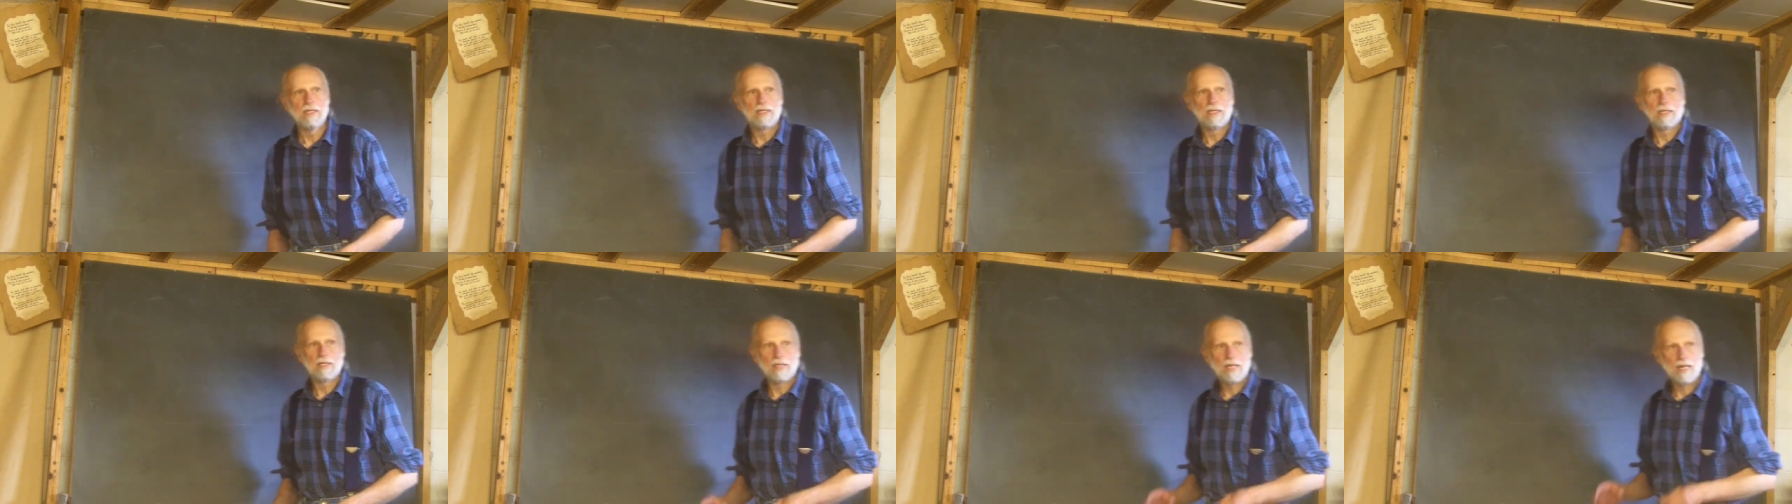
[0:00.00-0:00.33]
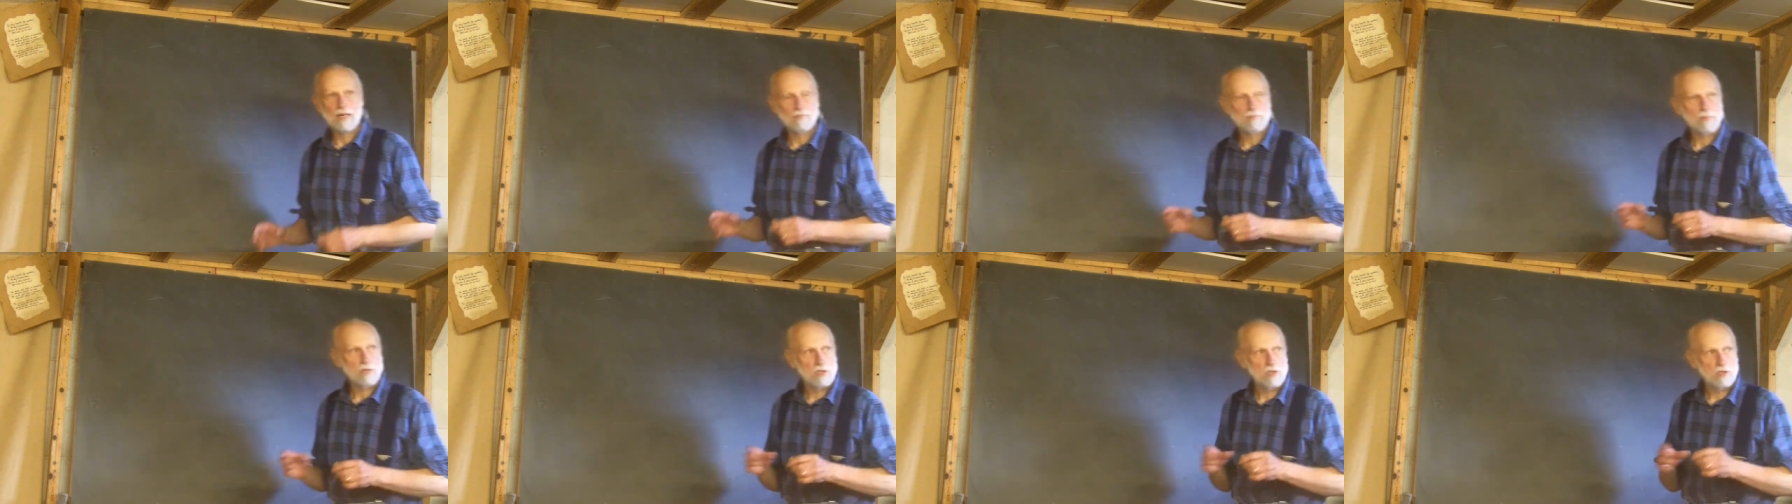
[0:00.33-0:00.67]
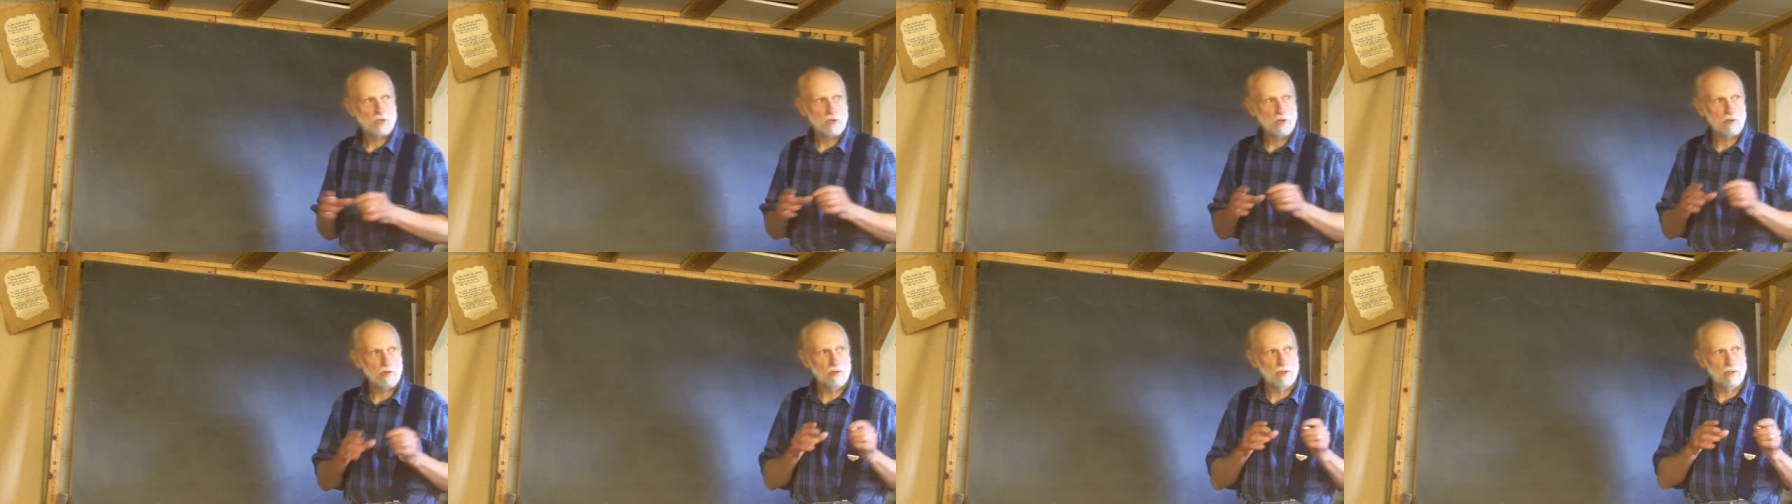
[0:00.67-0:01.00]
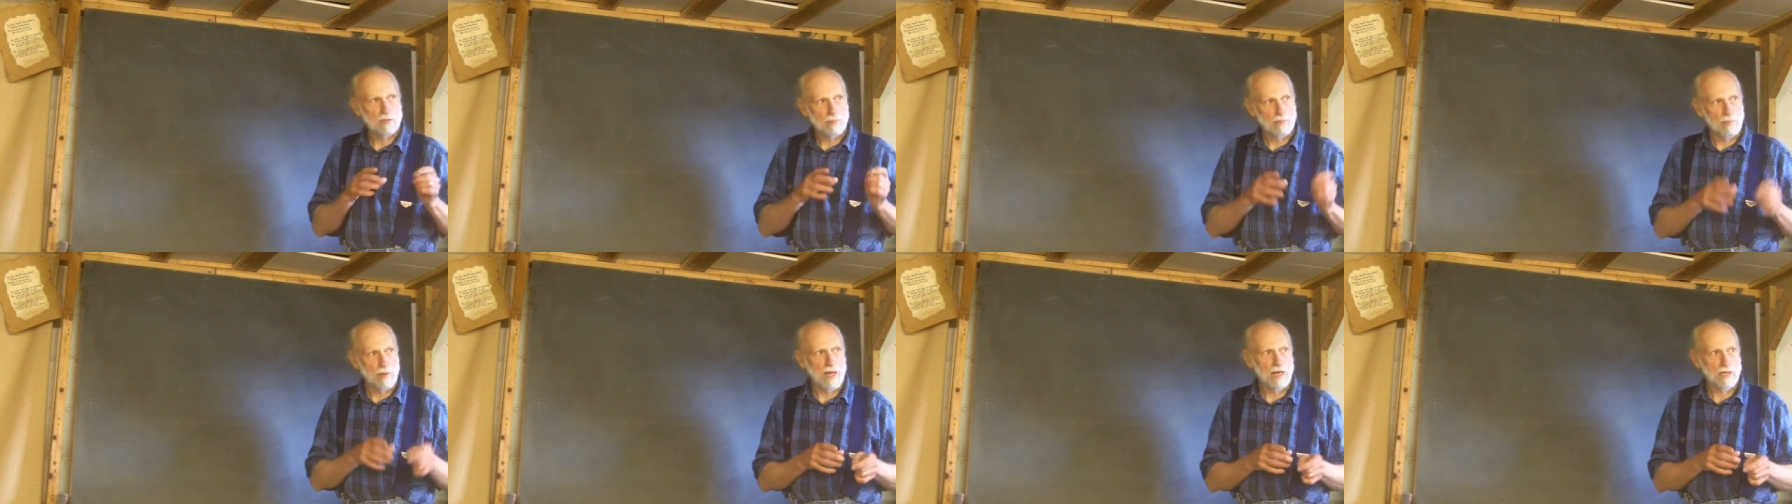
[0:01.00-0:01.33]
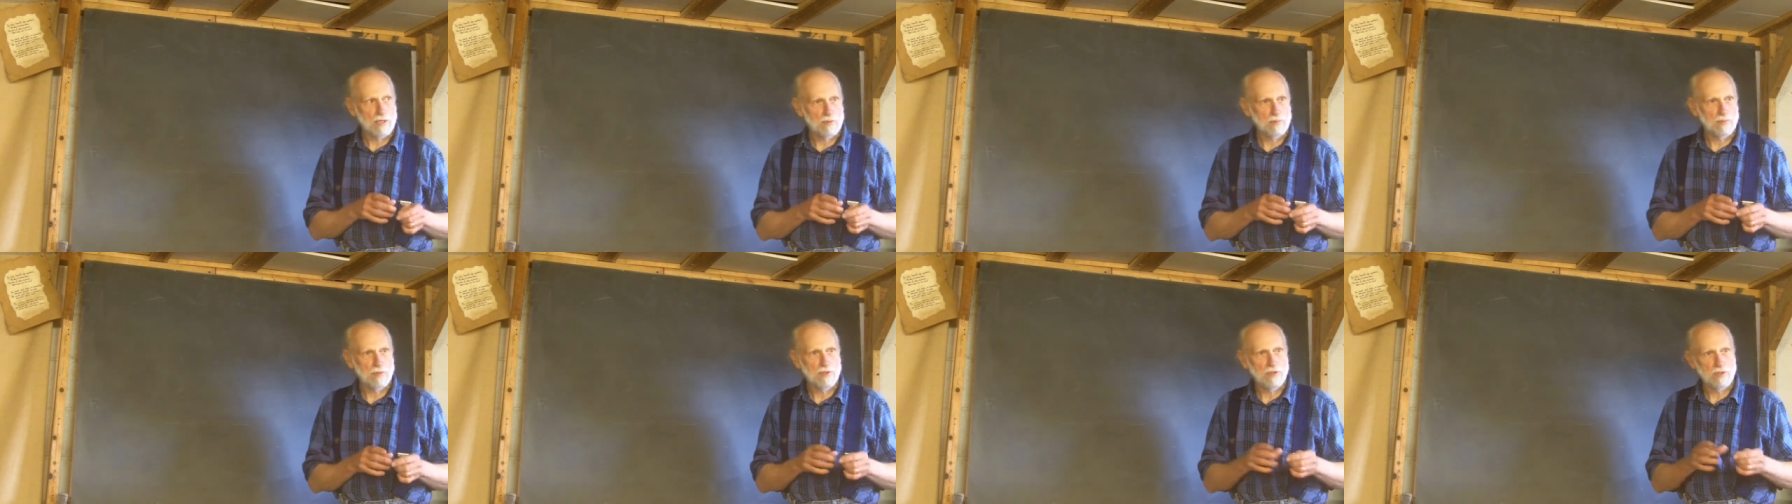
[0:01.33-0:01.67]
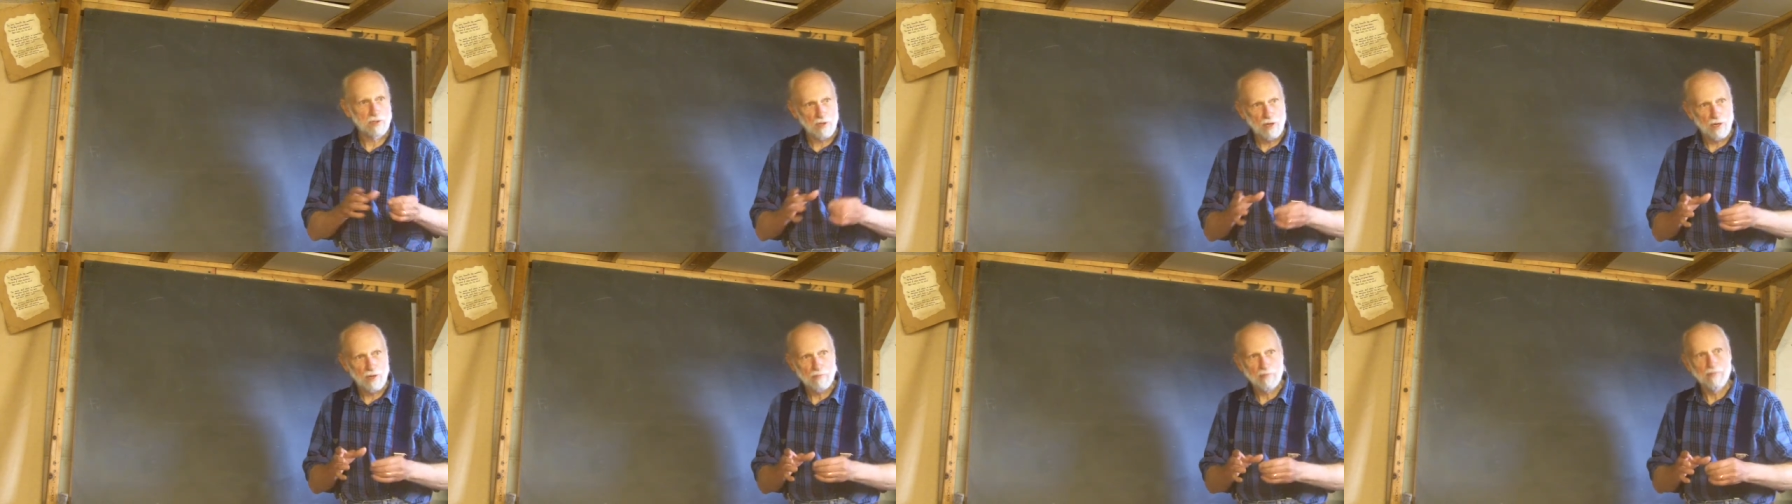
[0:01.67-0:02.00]
And then I'm going to show you the blacksmith
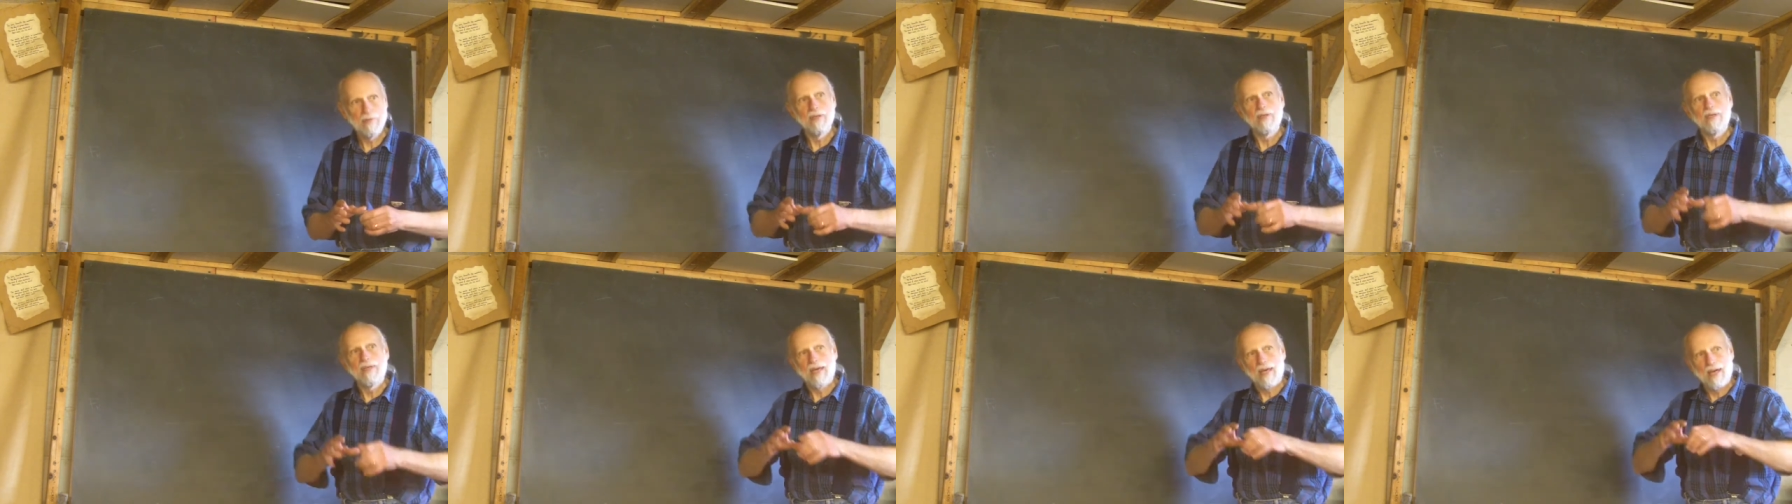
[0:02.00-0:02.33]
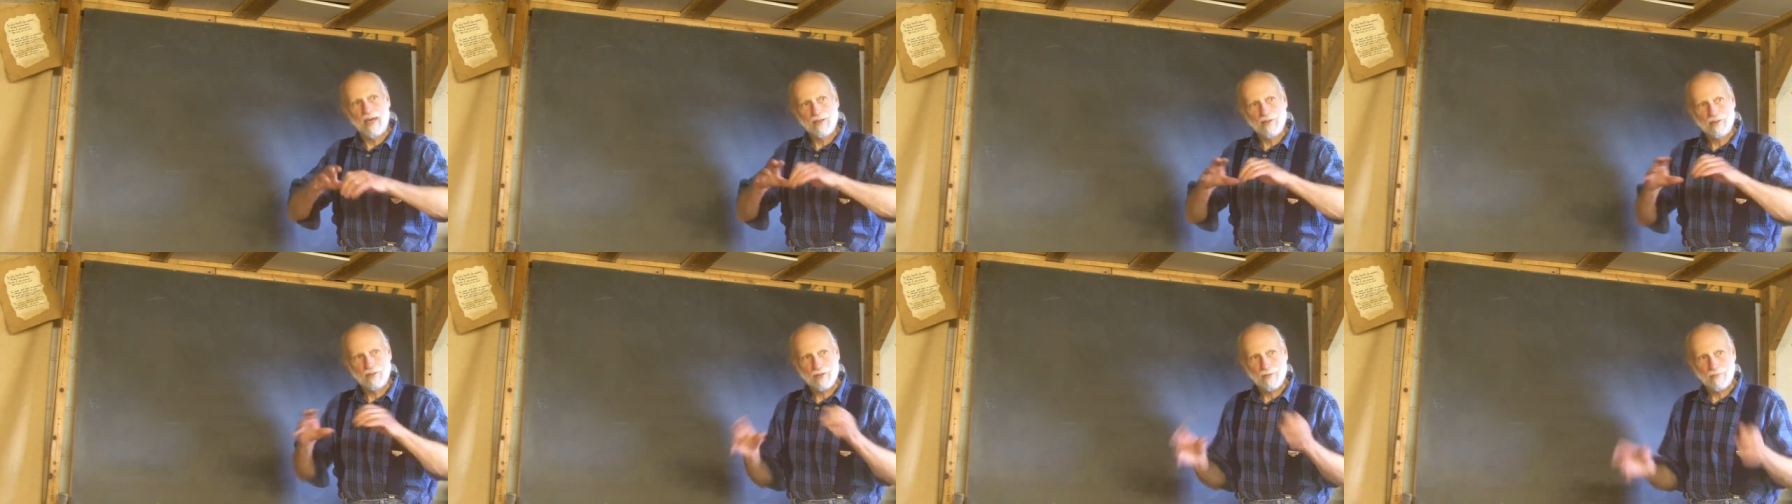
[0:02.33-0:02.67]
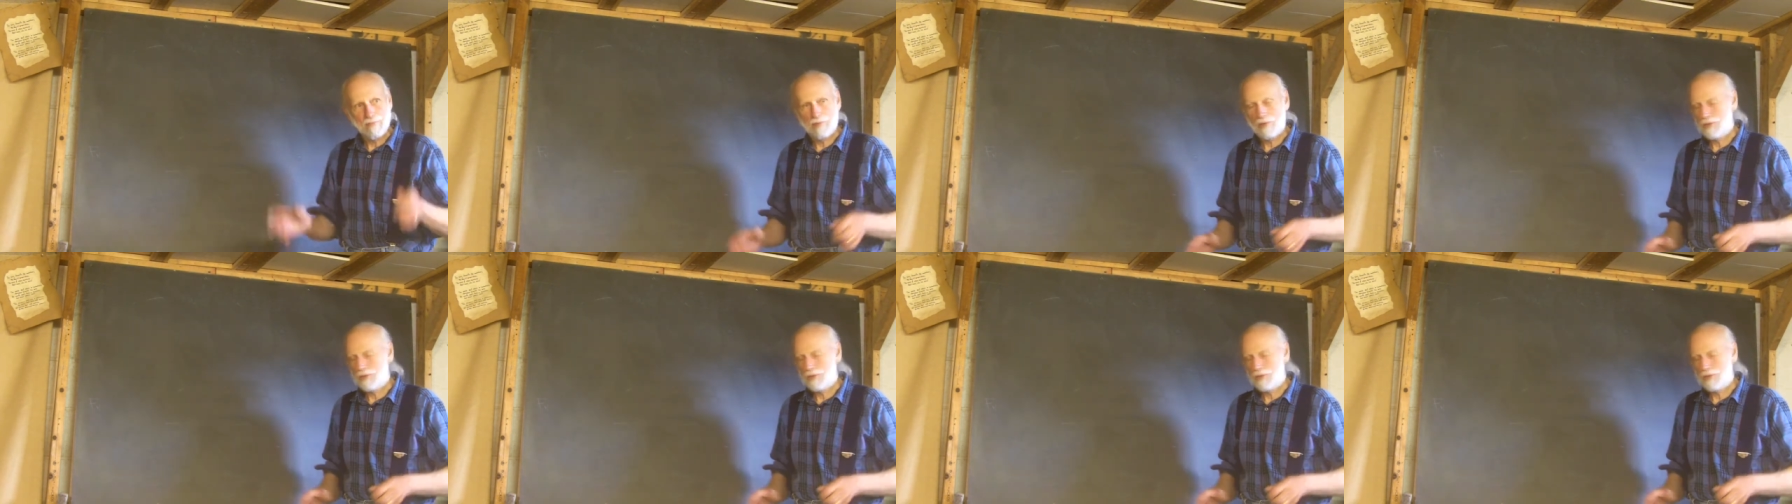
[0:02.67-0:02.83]
shop as it